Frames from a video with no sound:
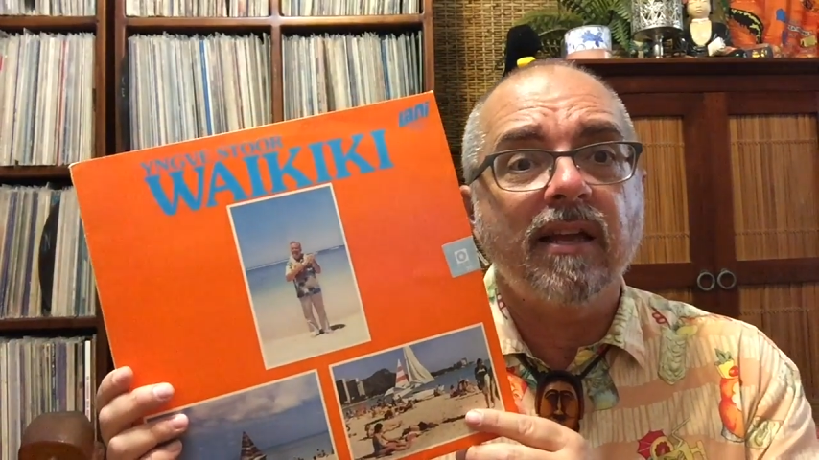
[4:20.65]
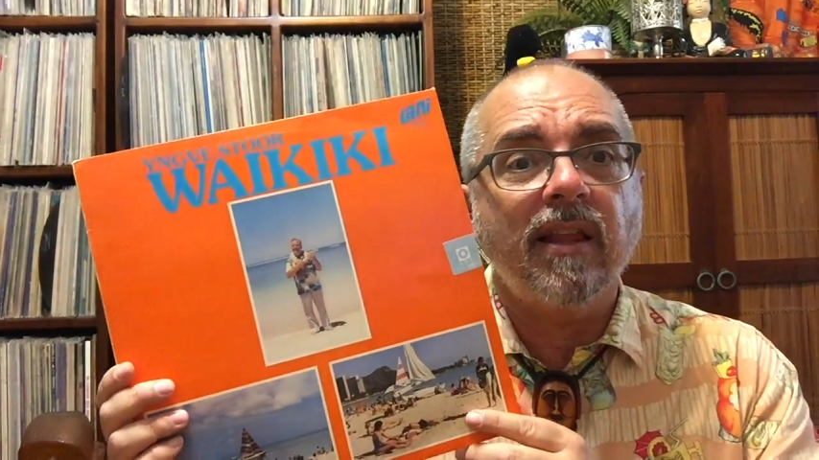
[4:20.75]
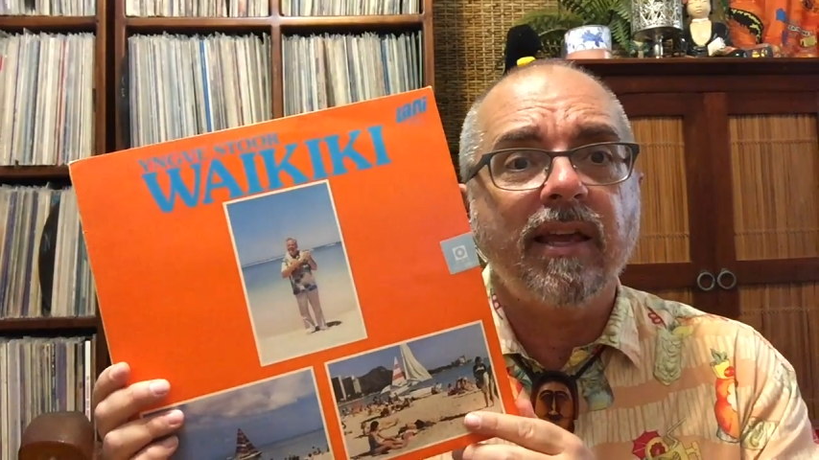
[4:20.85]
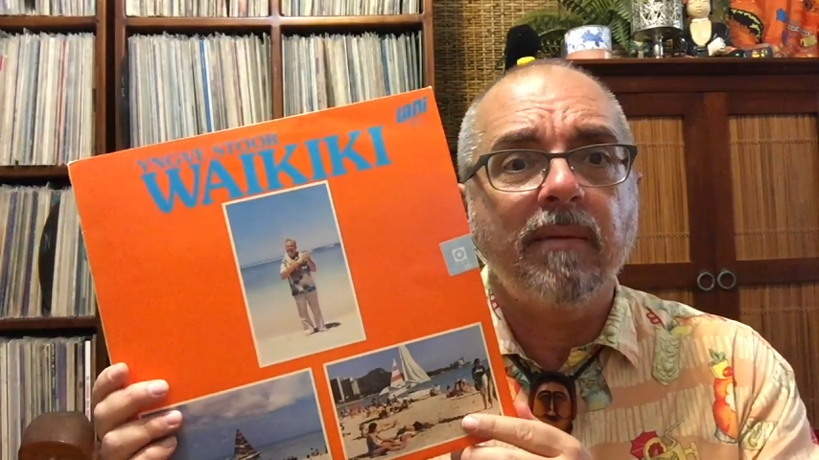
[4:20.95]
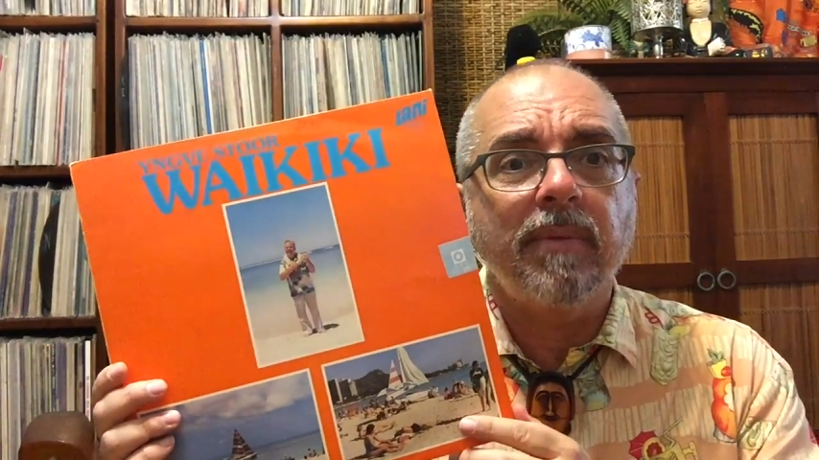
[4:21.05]
I
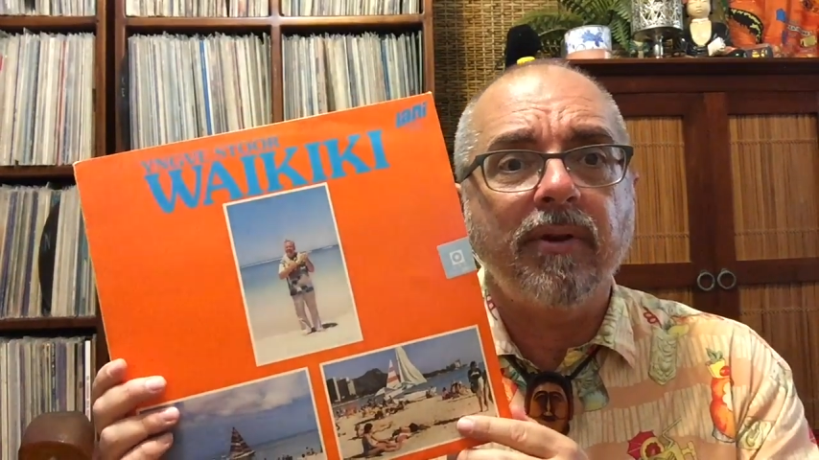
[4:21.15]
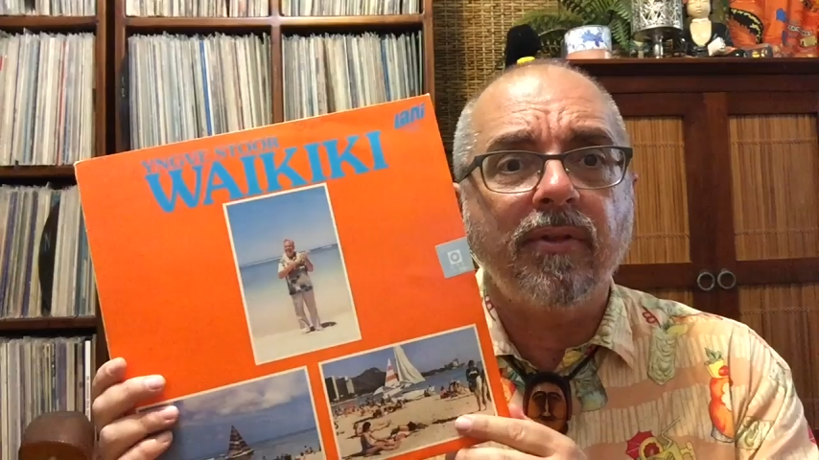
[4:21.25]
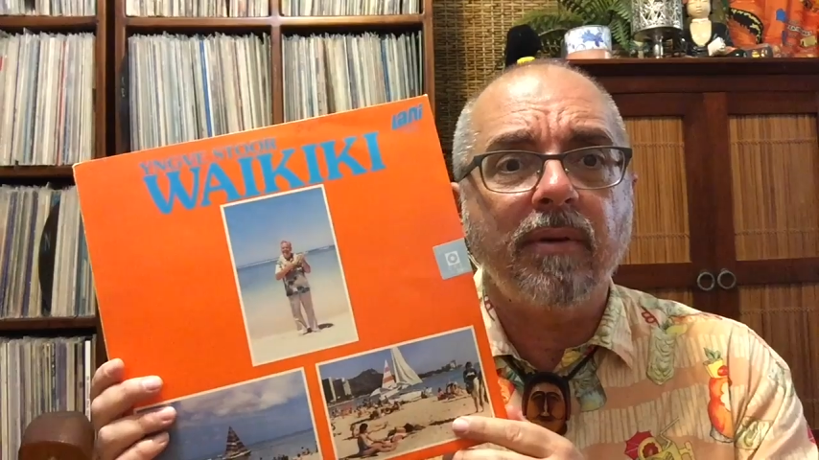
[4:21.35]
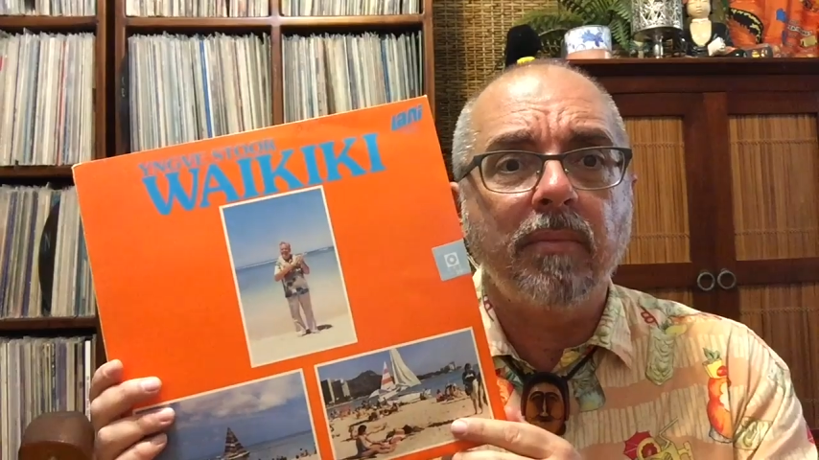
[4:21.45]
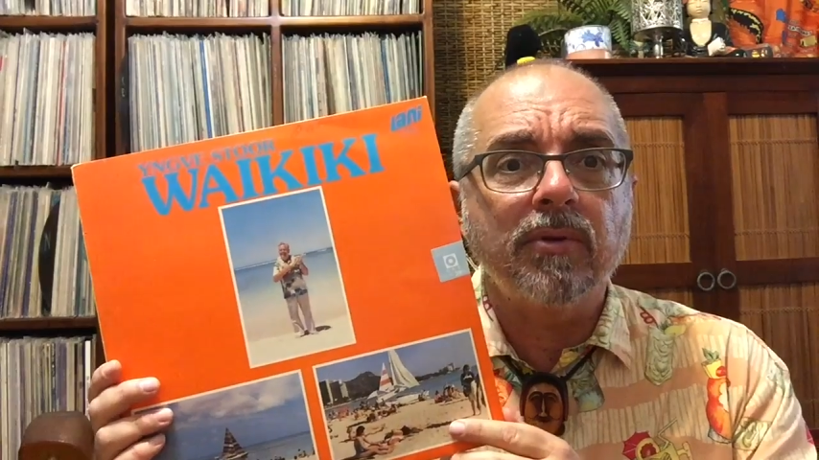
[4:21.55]
like it
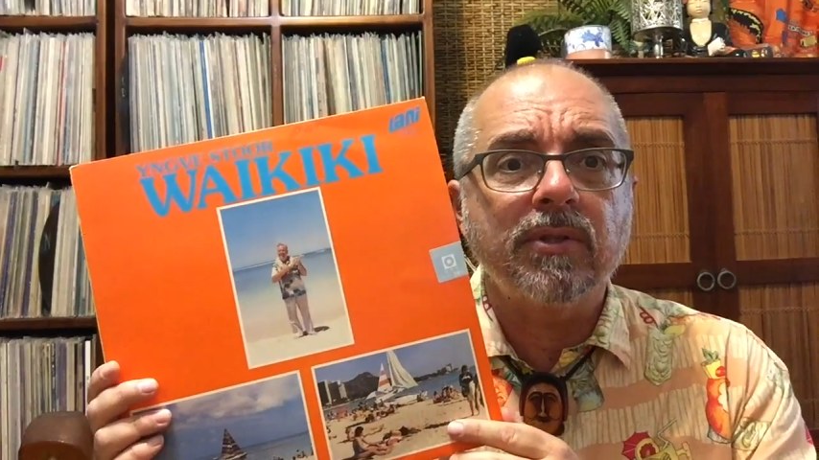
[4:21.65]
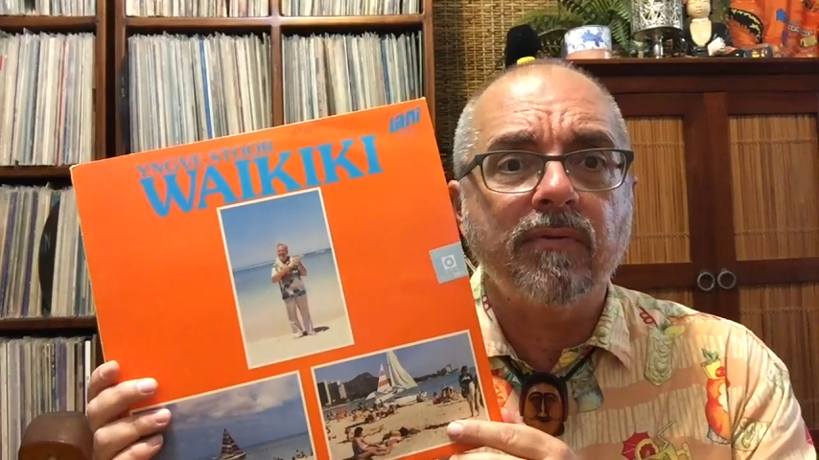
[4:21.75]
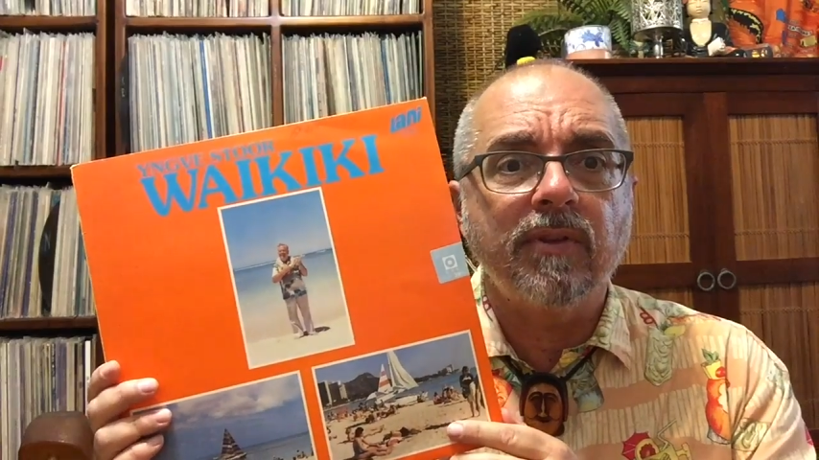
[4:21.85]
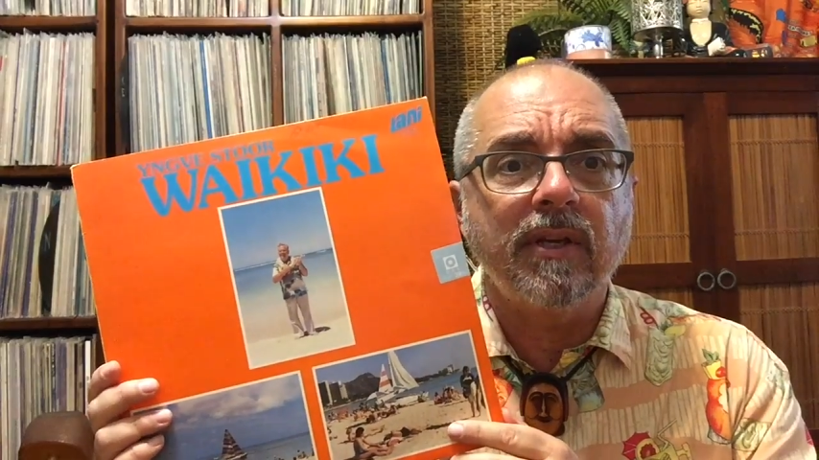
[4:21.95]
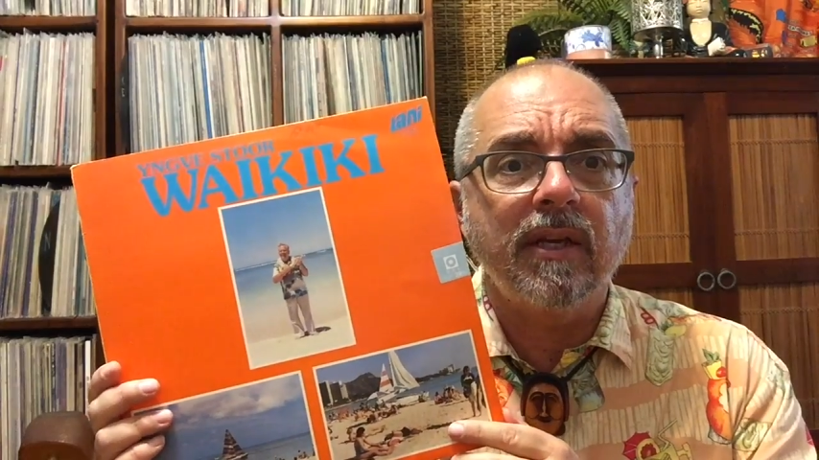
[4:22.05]
better than most
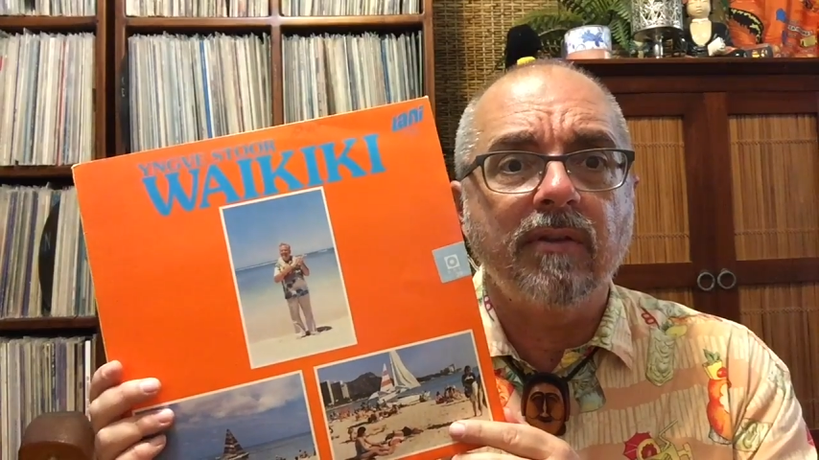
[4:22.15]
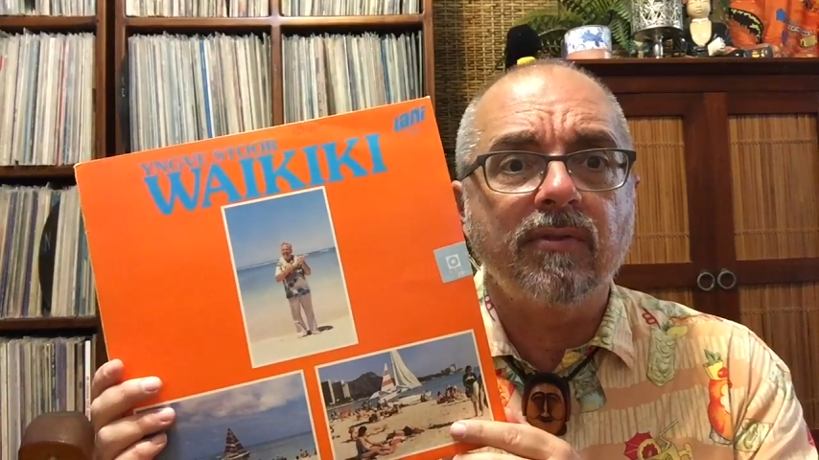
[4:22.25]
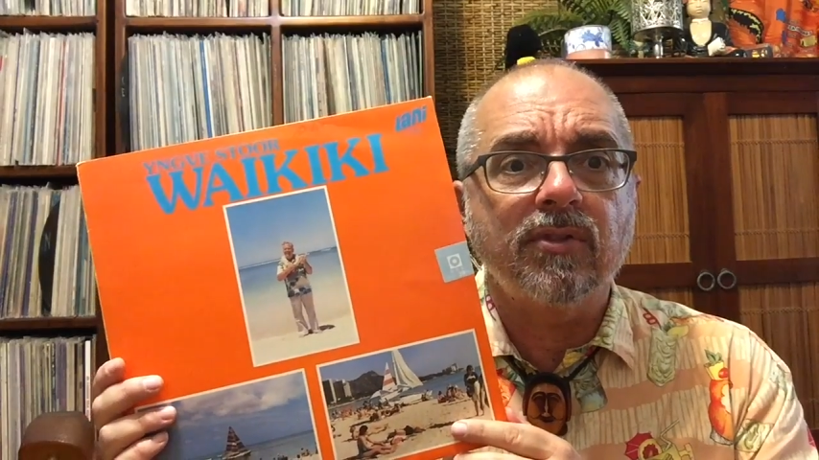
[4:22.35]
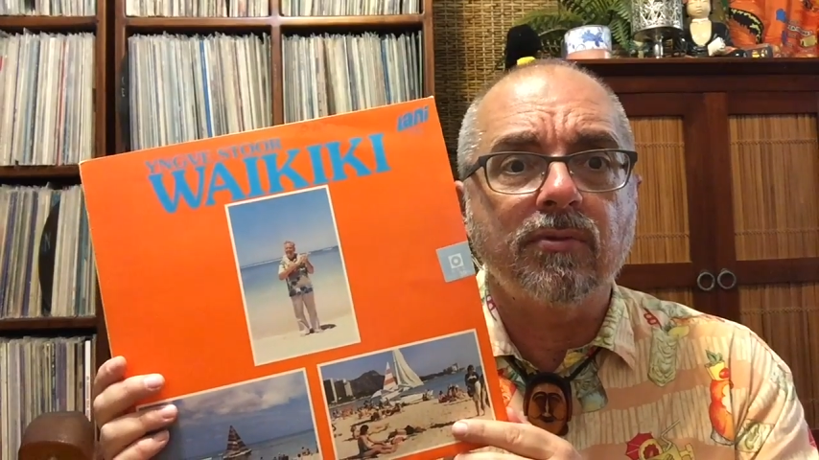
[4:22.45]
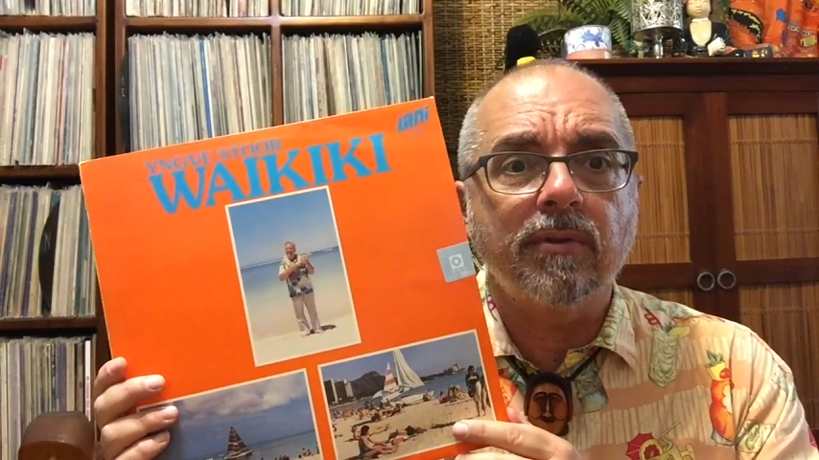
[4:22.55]
of the
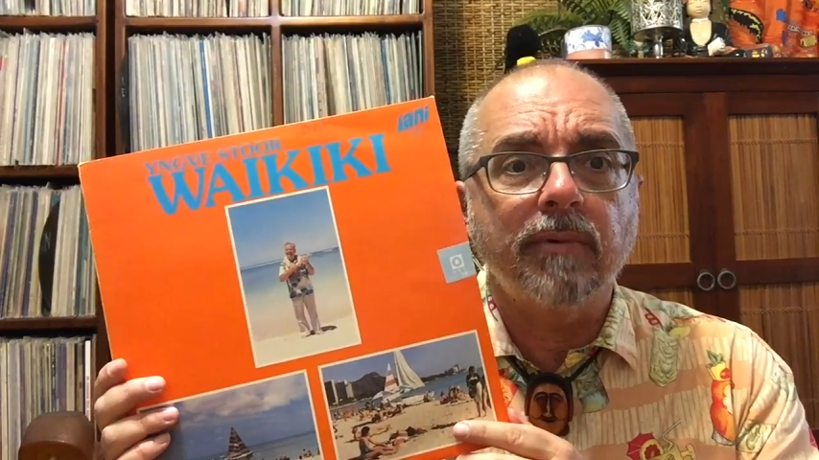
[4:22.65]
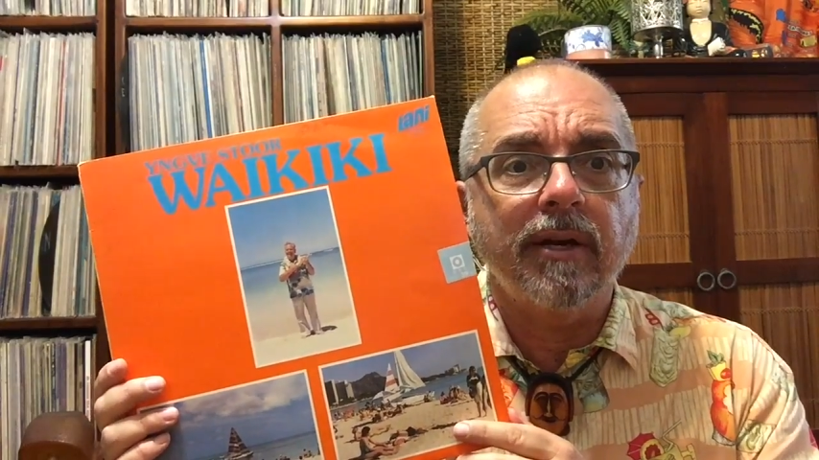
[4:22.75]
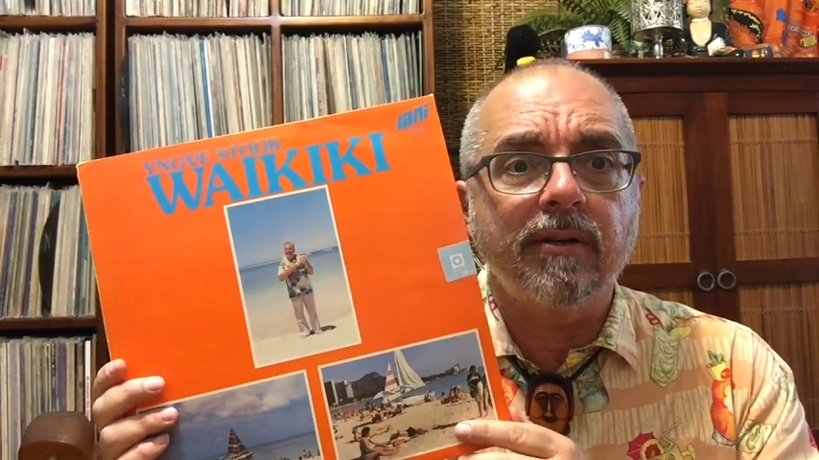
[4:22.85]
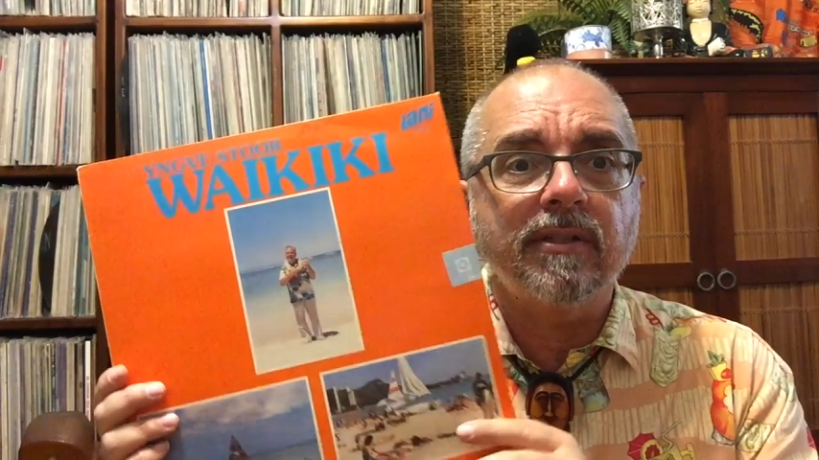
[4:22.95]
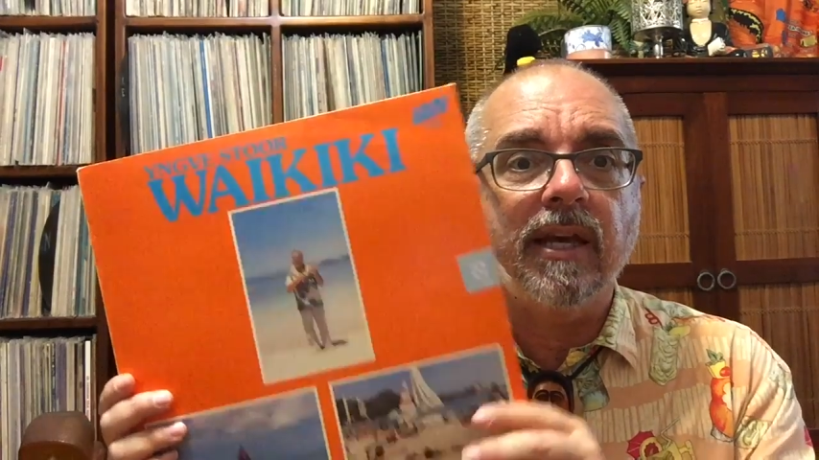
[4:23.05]
Investor
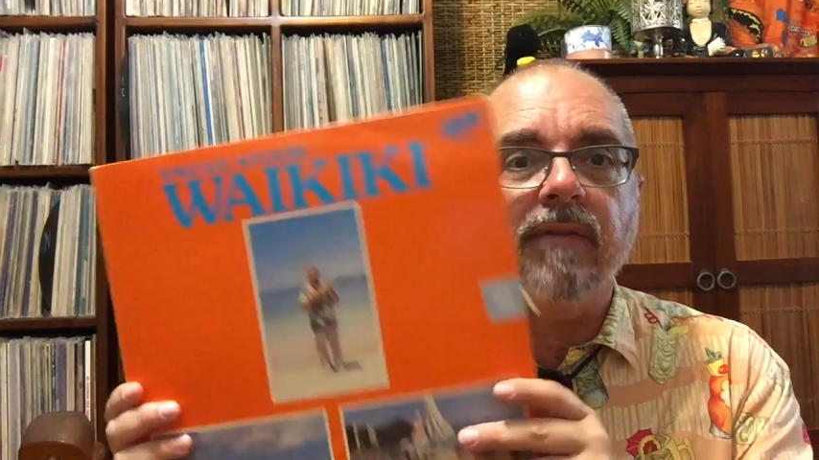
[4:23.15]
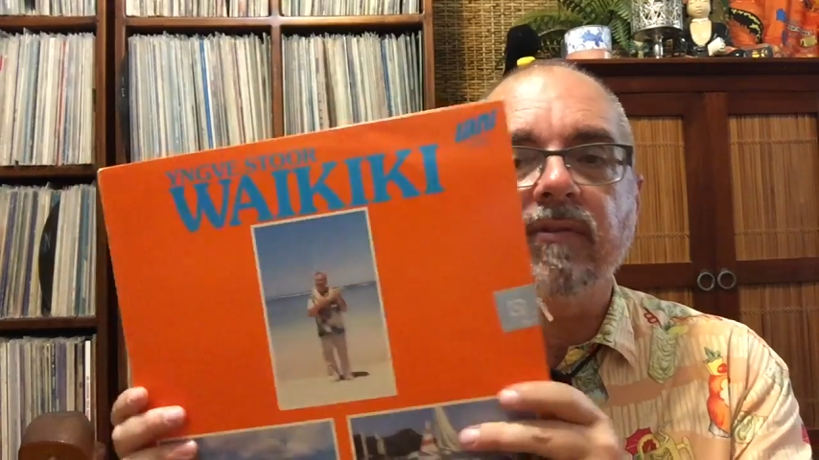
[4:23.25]
records, I